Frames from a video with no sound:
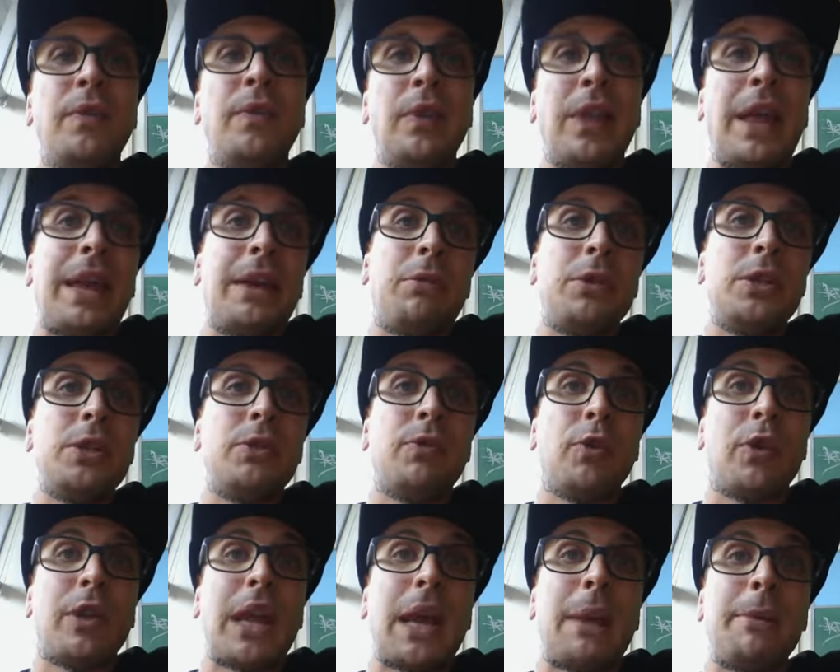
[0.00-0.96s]
language,
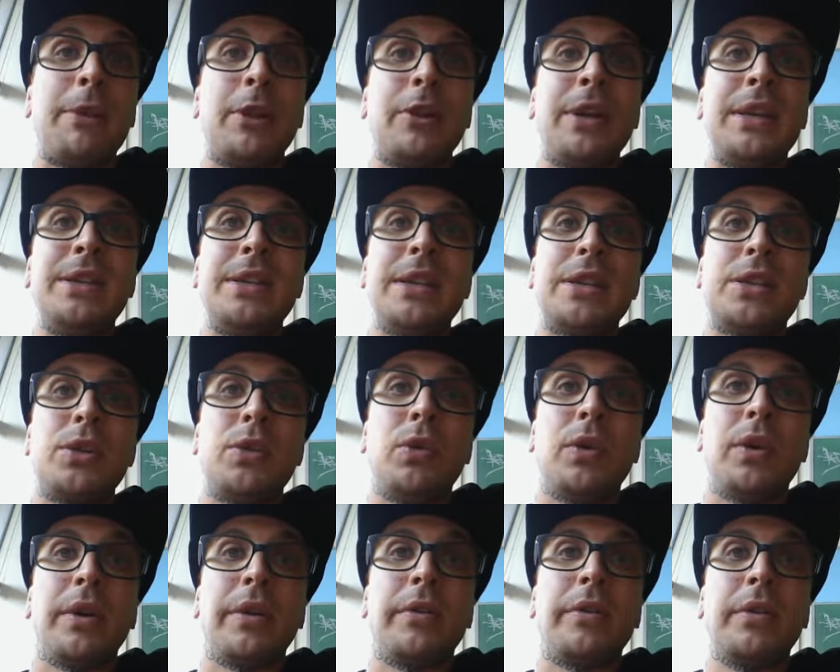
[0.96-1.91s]
vocabulary, and
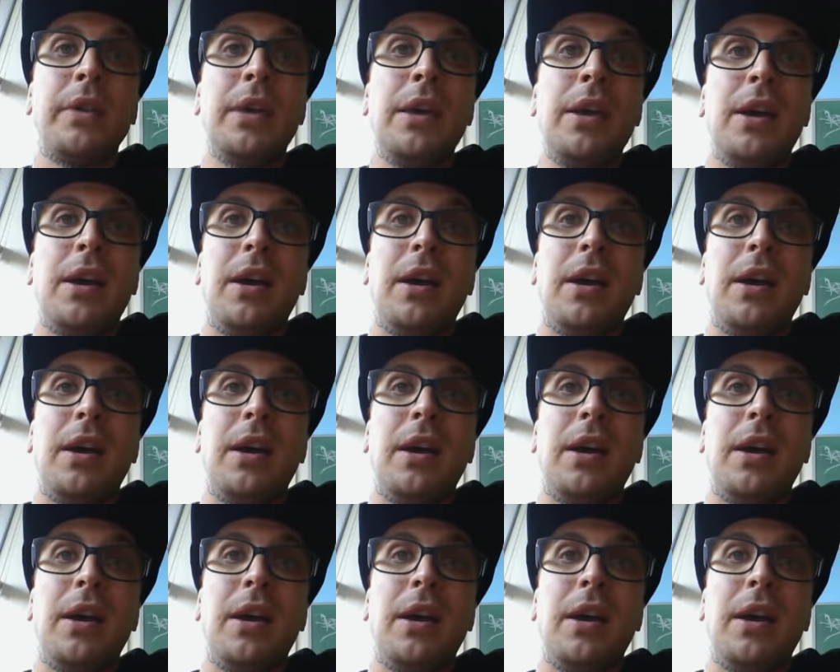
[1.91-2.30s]
discourse